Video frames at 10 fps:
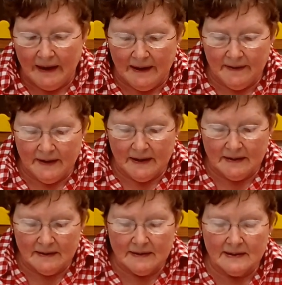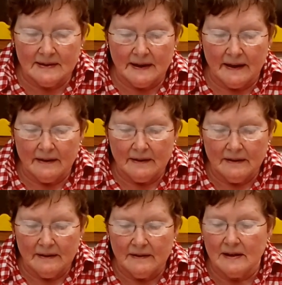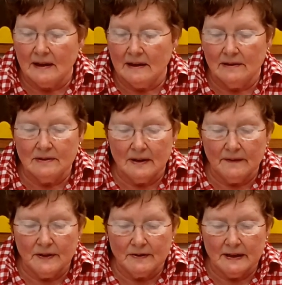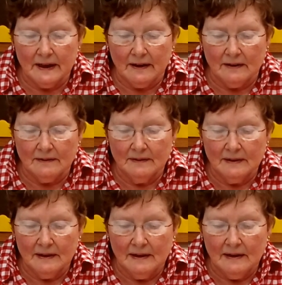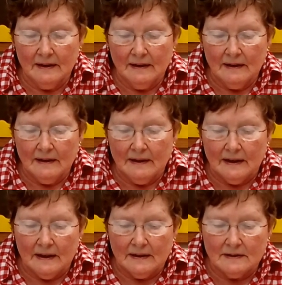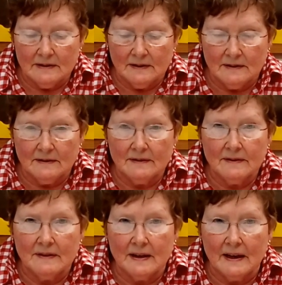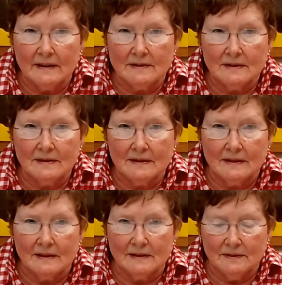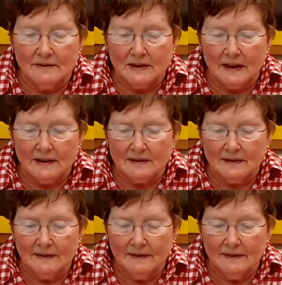and then set the end of your tail into that glue dot.